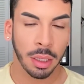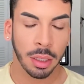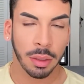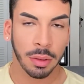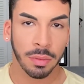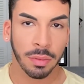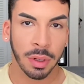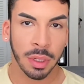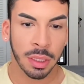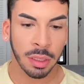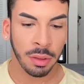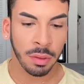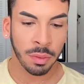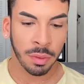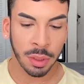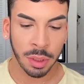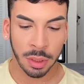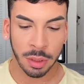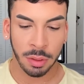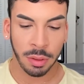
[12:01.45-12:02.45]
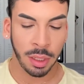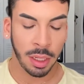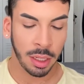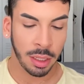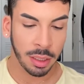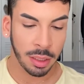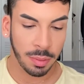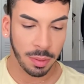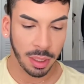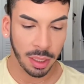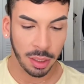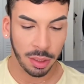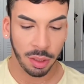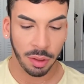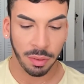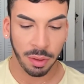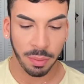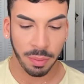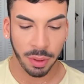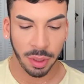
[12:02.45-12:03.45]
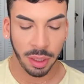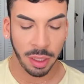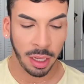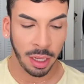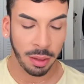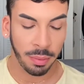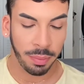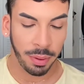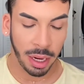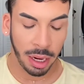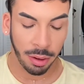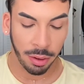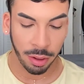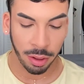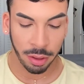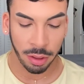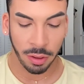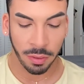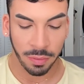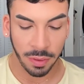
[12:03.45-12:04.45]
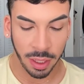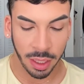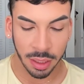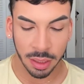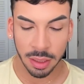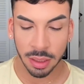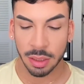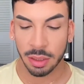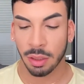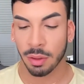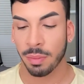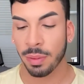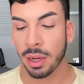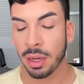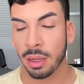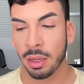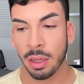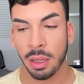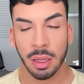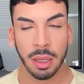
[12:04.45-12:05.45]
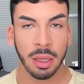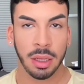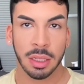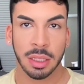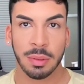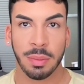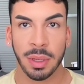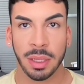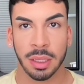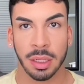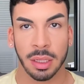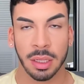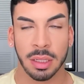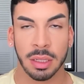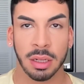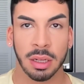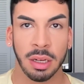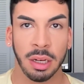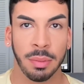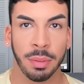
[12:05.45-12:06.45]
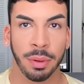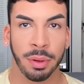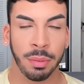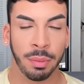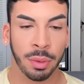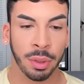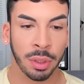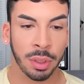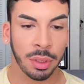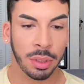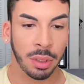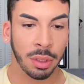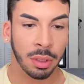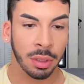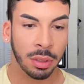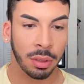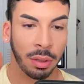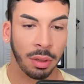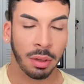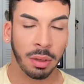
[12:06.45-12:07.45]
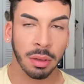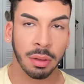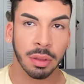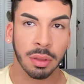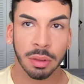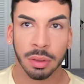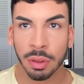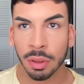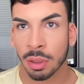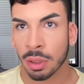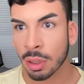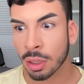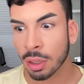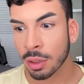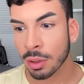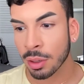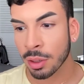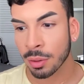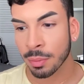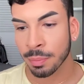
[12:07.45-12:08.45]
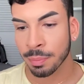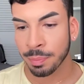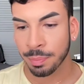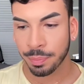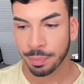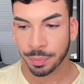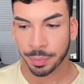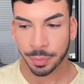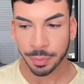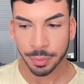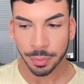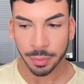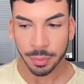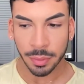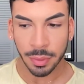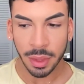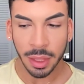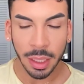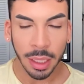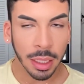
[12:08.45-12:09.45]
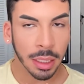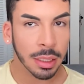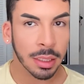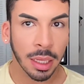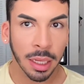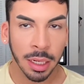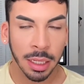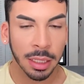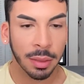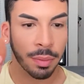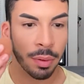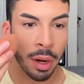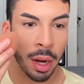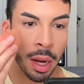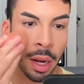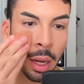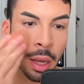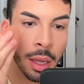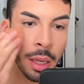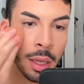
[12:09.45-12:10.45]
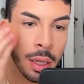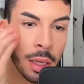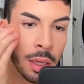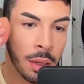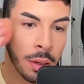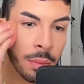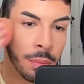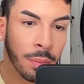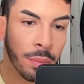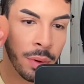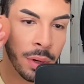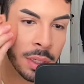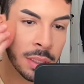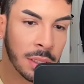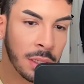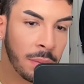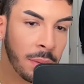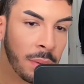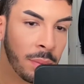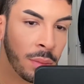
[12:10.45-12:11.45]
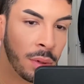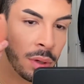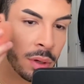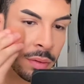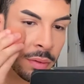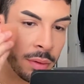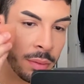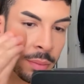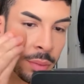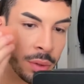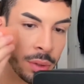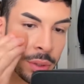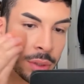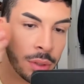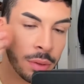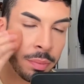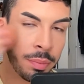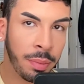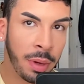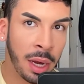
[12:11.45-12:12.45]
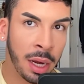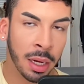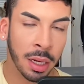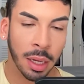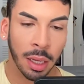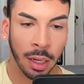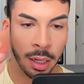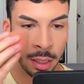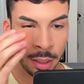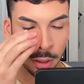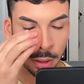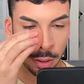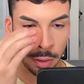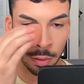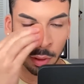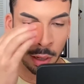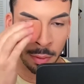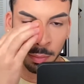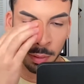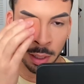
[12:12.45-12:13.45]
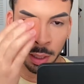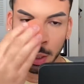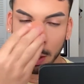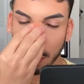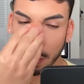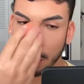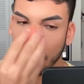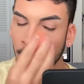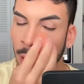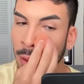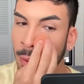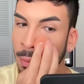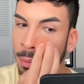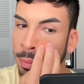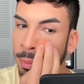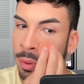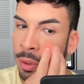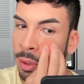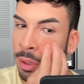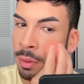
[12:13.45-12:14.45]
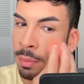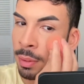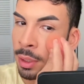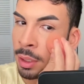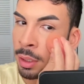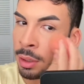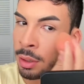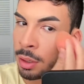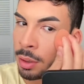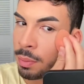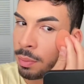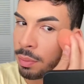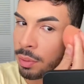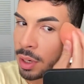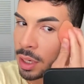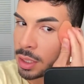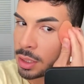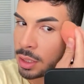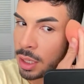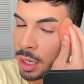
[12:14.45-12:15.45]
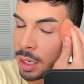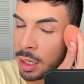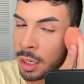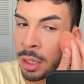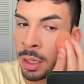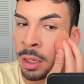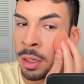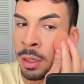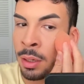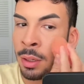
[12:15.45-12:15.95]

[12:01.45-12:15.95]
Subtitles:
Reason you want to do that is because you already put a lot of powder on your face. It's basically sucking up all the moisture. So doing the setting spray brings a little bit more of the moisture back, and then I'll just grab my beauty blender to press that in.